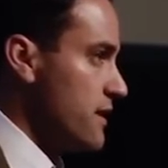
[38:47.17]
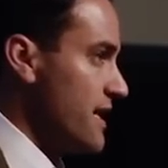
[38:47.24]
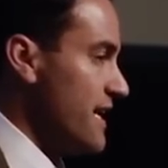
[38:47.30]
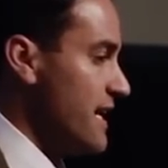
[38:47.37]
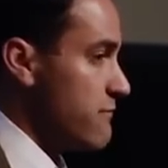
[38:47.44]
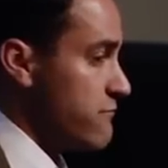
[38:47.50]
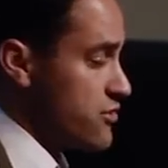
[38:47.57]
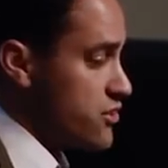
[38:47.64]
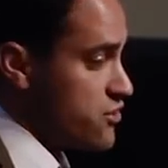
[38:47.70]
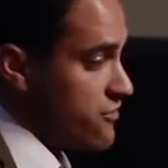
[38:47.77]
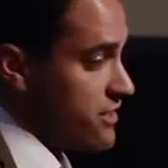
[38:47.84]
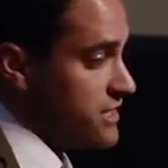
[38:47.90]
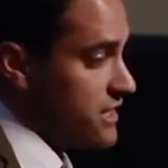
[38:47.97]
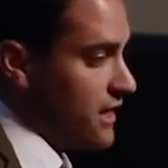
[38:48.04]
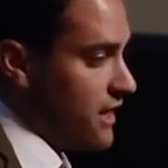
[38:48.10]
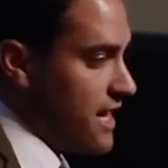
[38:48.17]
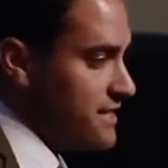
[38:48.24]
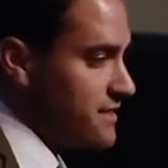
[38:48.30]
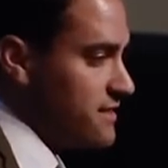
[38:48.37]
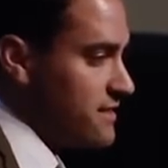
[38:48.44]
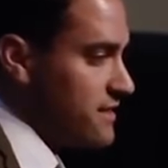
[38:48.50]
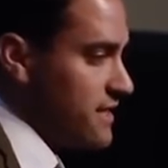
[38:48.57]
in a restricted
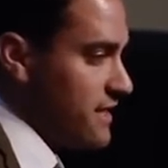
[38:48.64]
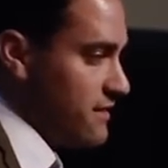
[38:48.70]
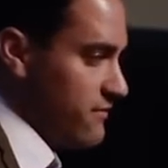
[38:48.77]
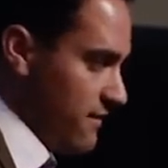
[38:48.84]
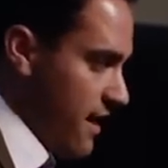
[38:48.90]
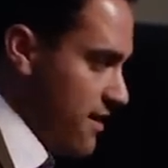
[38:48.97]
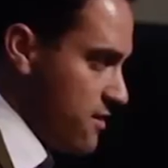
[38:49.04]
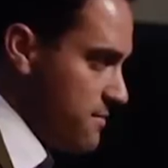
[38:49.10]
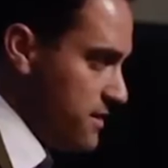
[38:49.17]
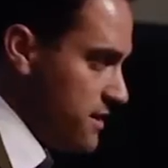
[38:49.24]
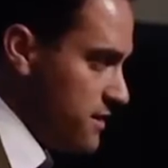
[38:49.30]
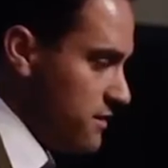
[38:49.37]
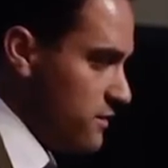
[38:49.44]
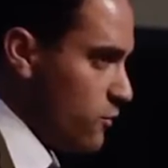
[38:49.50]
licensing environment